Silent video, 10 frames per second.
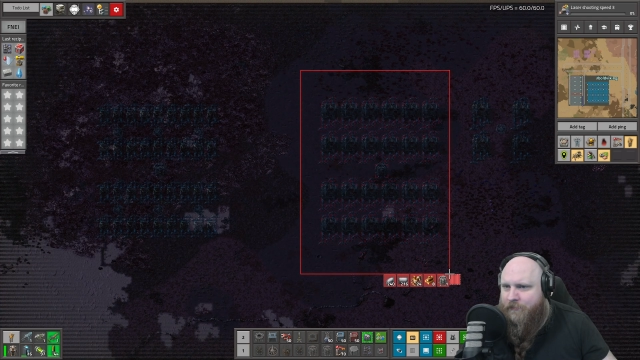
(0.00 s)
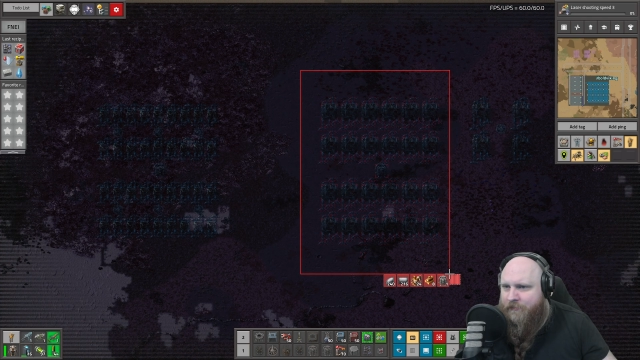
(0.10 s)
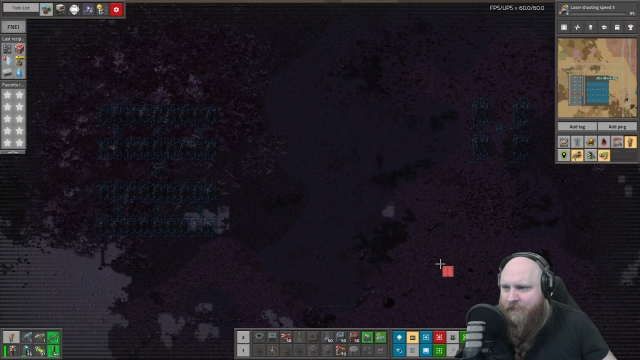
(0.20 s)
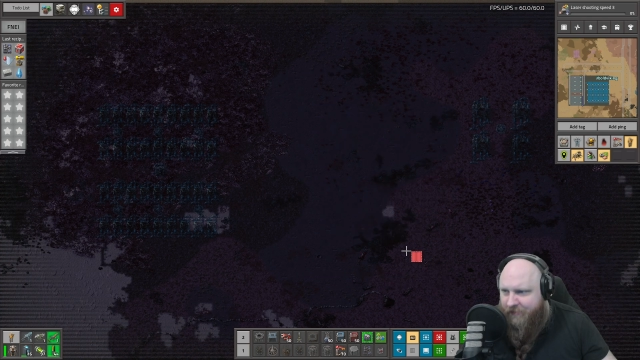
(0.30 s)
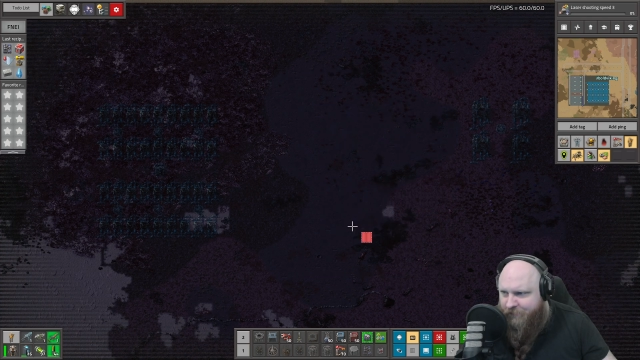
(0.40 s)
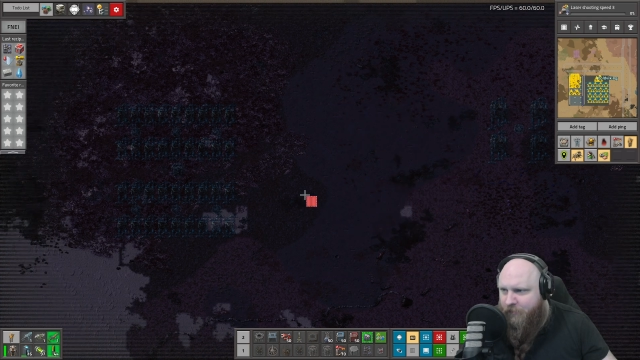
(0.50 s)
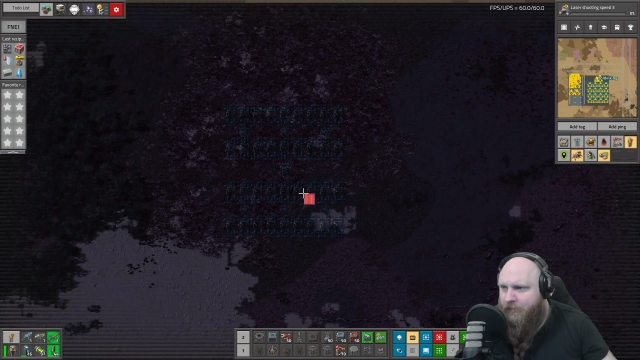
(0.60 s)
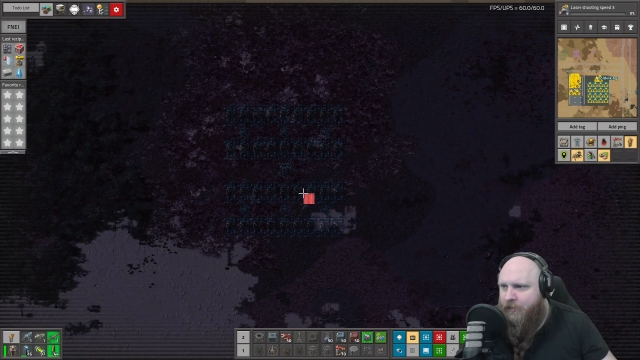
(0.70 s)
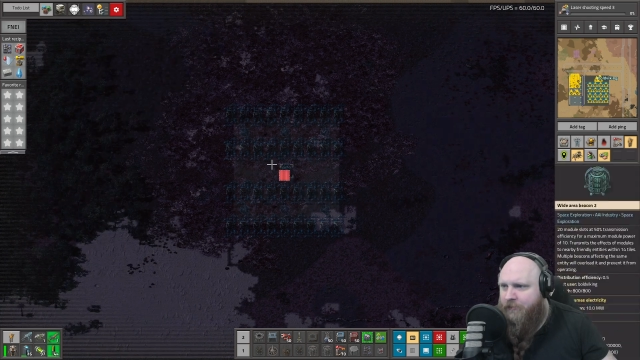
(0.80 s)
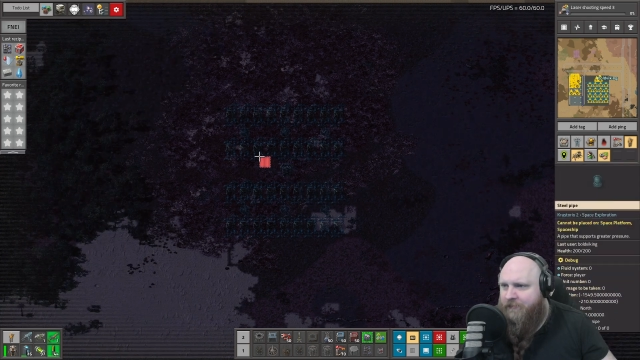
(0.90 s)
This one
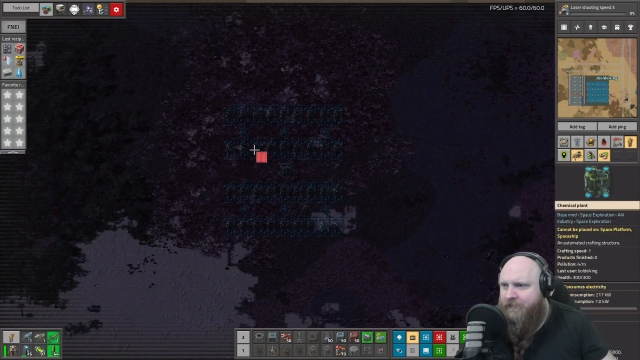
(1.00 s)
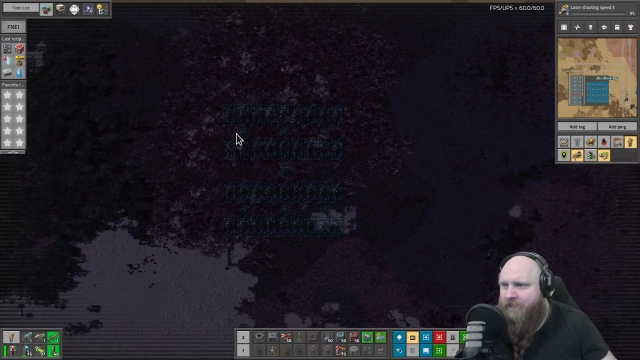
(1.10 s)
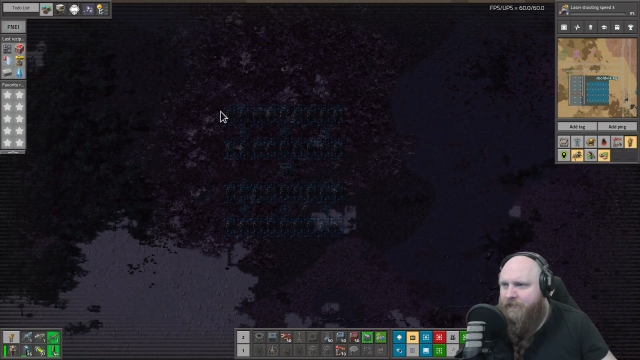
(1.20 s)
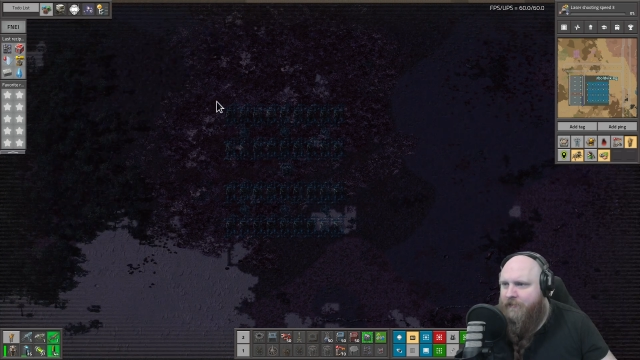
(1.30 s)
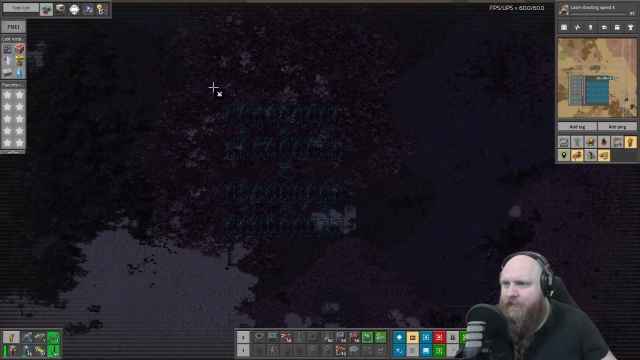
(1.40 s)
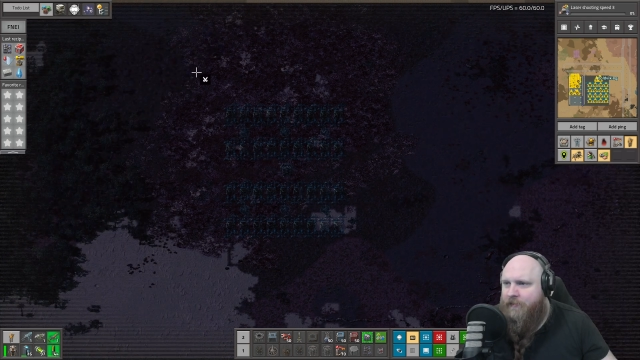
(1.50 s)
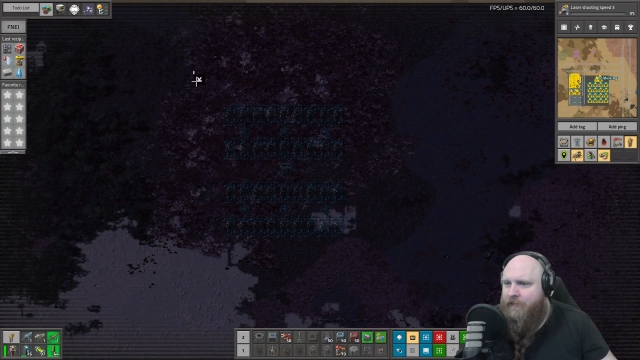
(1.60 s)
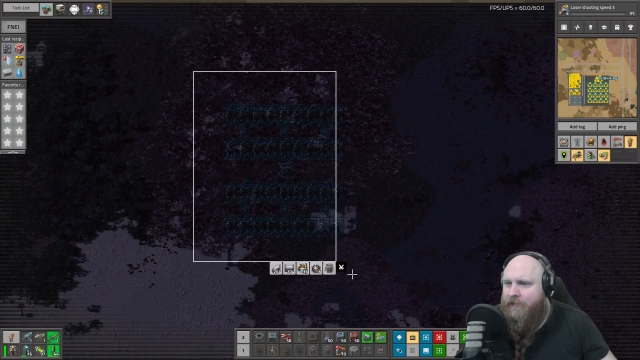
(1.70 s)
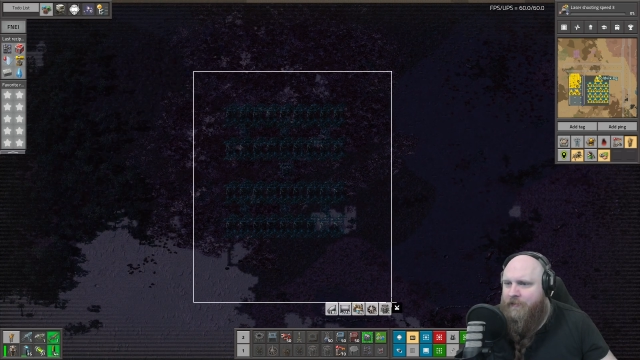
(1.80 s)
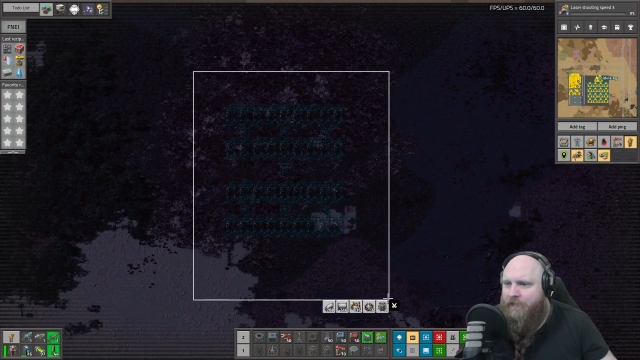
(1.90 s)
goes.
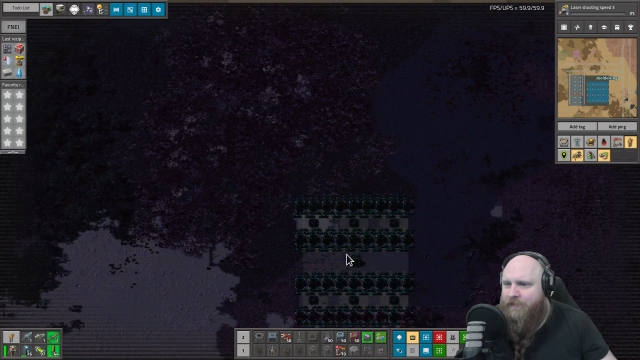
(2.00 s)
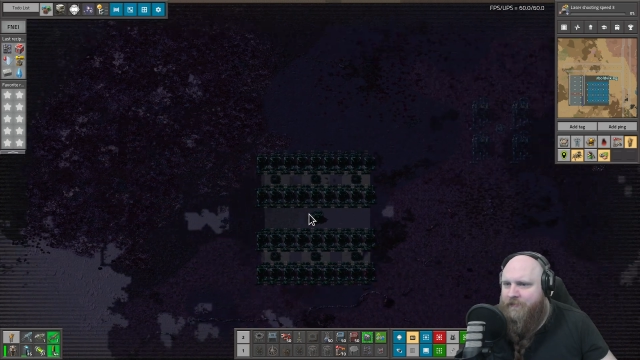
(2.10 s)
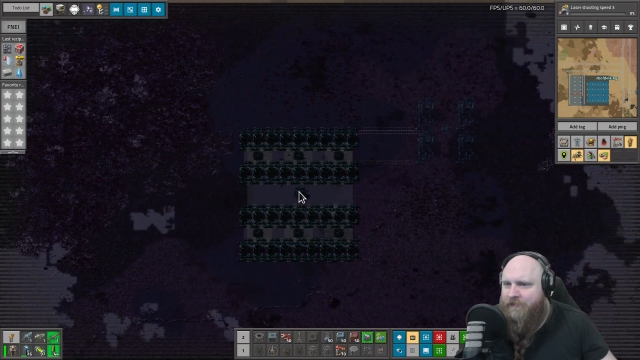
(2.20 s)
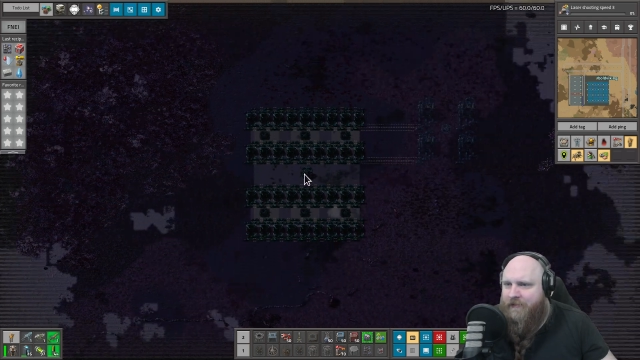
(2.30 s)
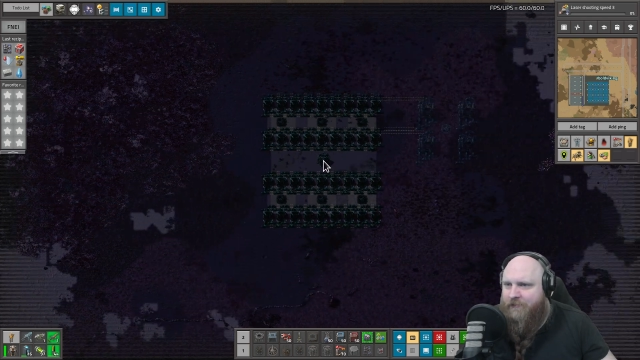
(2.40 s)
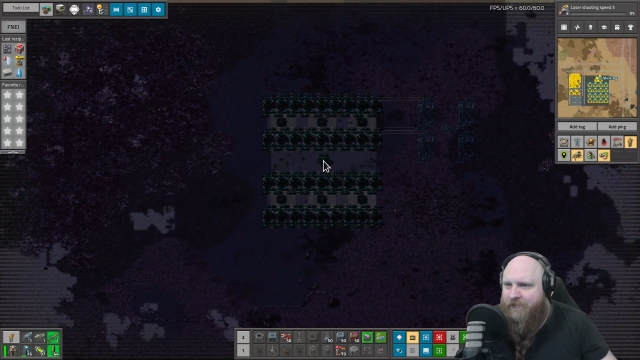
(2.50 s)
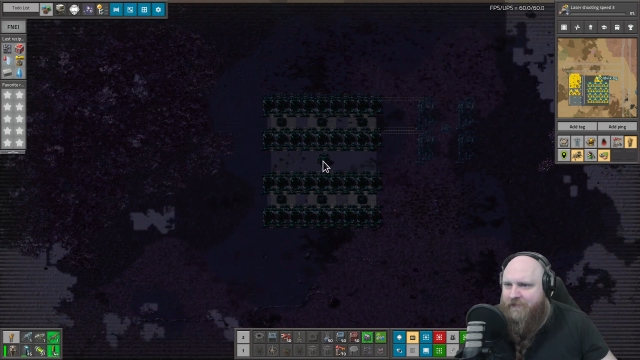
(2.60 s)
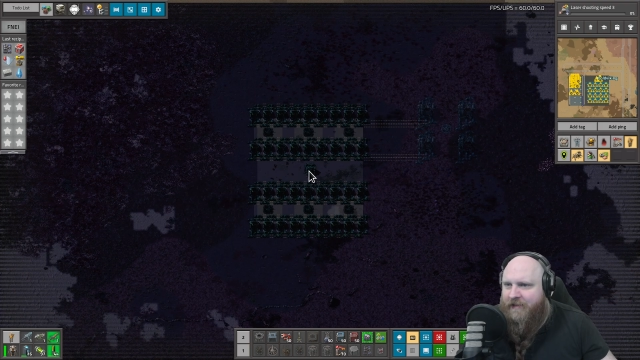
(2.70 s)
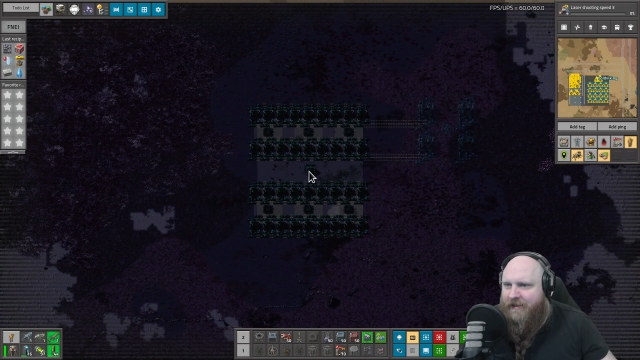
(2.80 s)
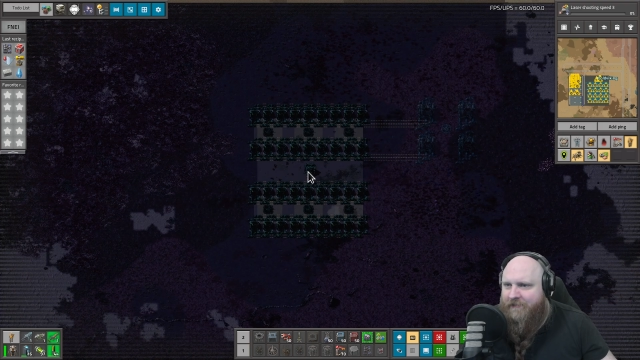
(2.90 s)
This one
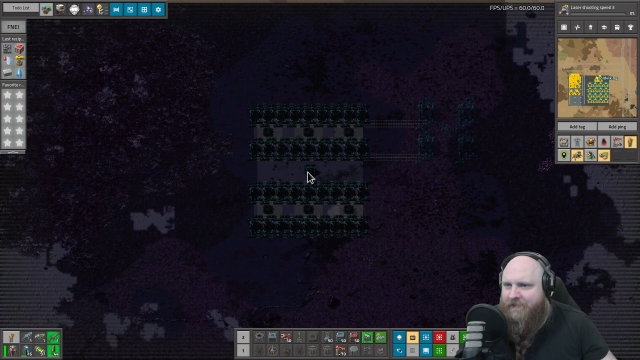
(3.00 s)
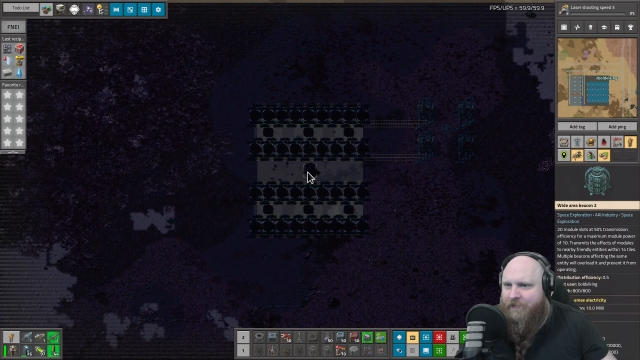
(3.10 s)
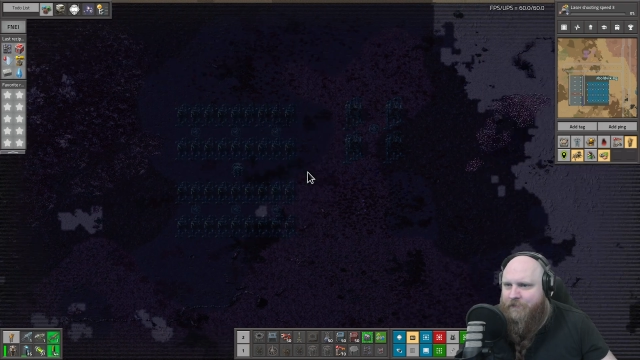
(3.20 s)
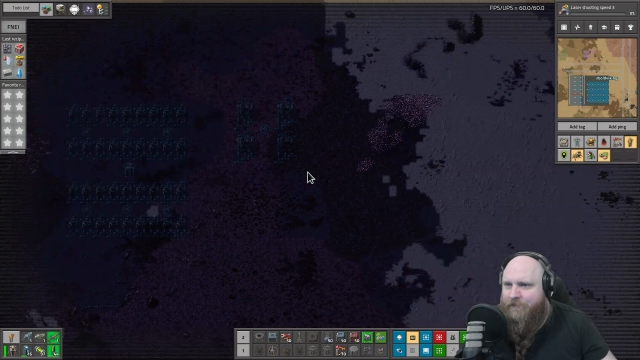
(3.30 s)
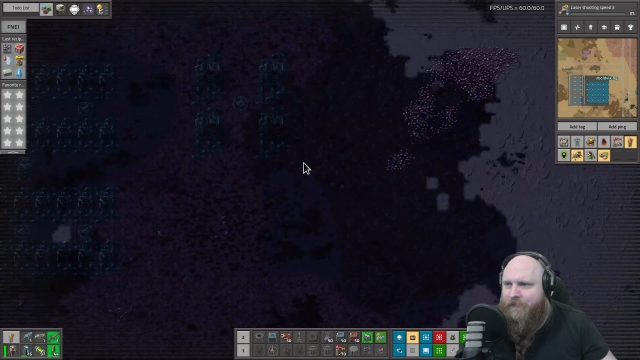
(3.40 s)
stays.